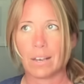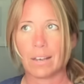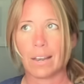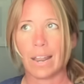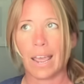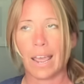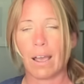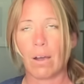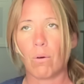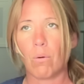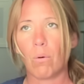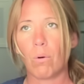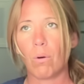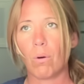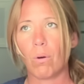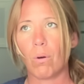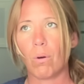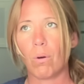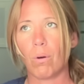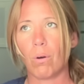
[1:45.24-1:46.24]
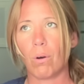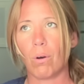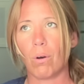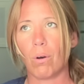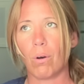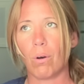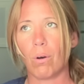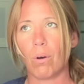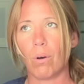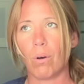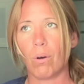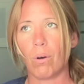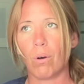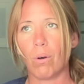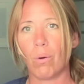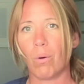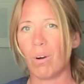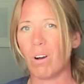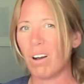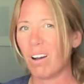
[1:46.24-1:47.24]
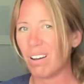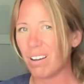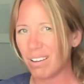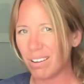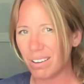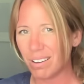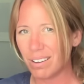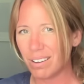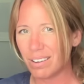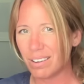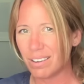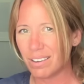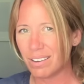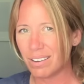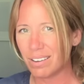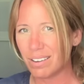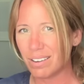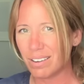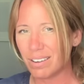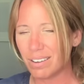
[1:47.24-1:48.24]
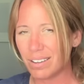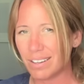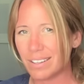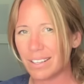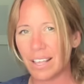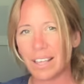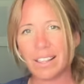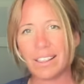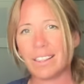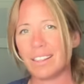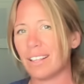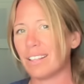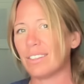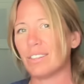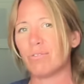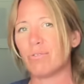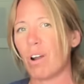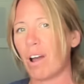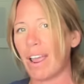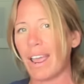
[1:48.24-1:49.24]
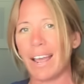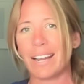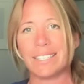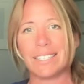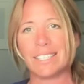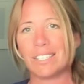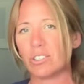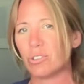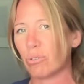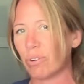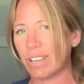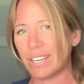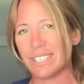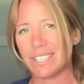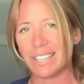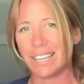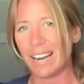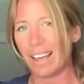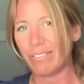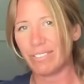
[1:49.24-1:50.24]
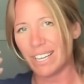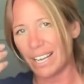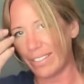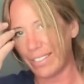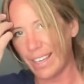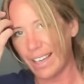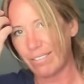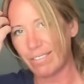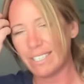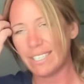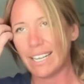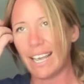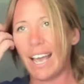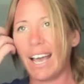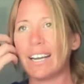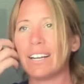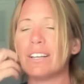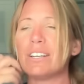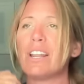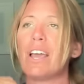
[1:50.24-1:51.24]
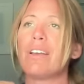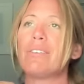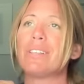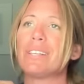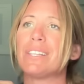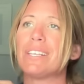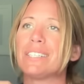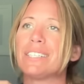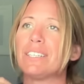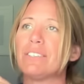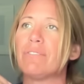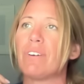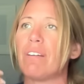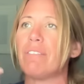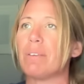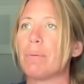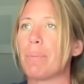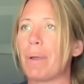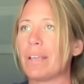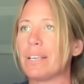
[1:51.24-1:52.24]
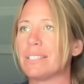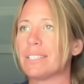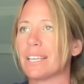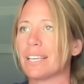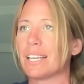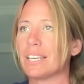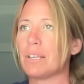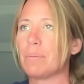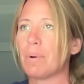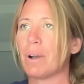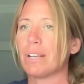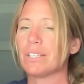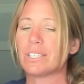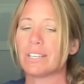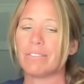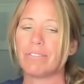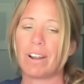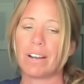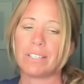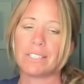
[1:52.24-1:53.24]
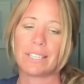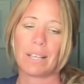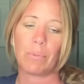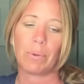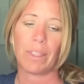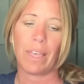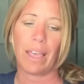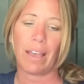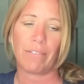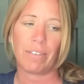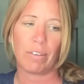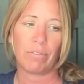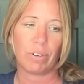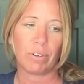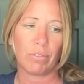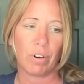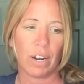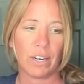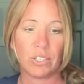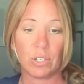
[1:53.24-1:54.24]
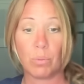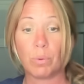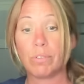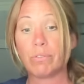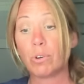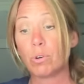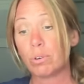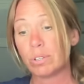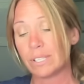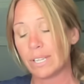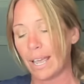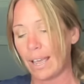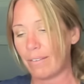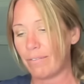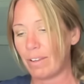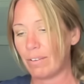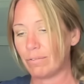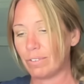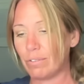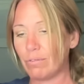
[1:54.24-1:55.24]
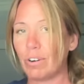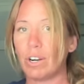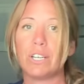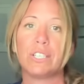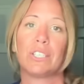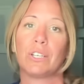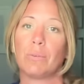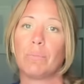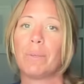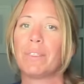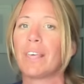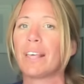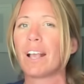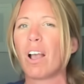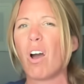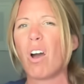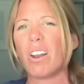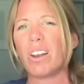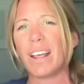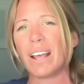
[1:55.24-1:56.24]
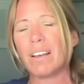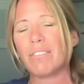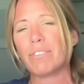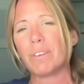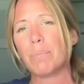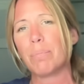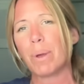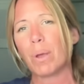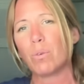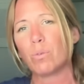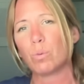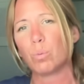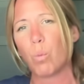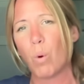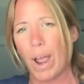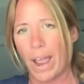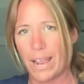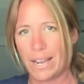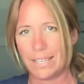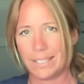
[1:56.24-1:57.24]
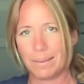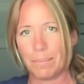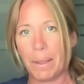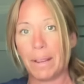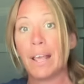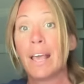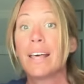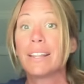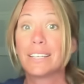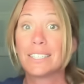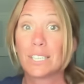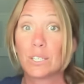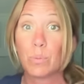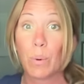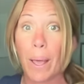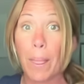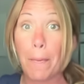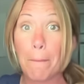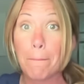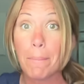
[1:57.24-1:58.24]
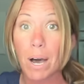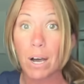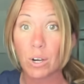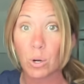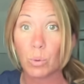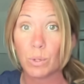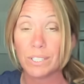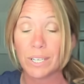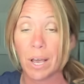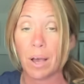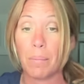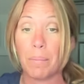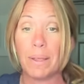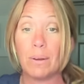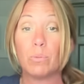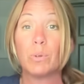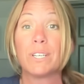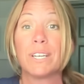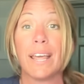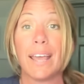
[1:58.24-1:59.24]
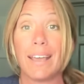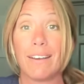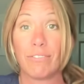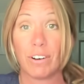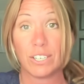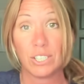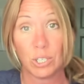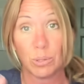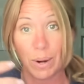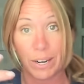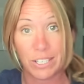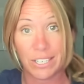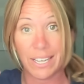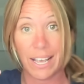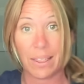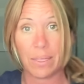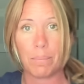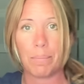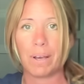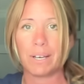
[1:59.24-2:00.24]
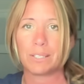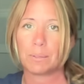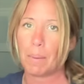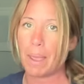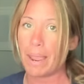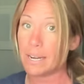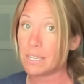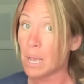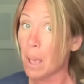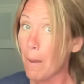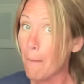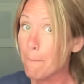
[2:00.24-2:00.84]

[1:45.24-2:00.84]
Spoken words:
Now, what? The right hand isn't talking to the left hand there, is it? And I know that this is very basic and you might turn around and say, well, they have every right to. Well, of course they have every right to, but they can't have it both ways. I mean, this is where the mug would come in, wouldn't it? If I do actually get the mugs made,